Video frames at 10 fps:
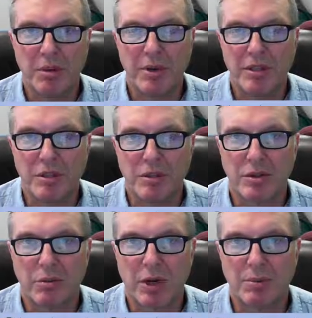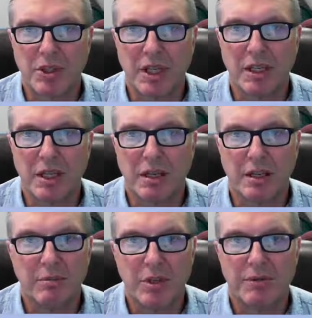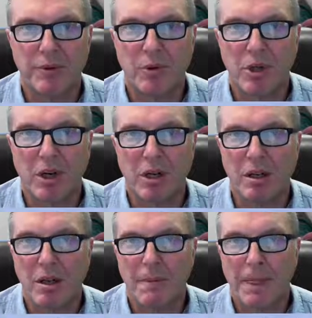a message to the website, give me a phone call.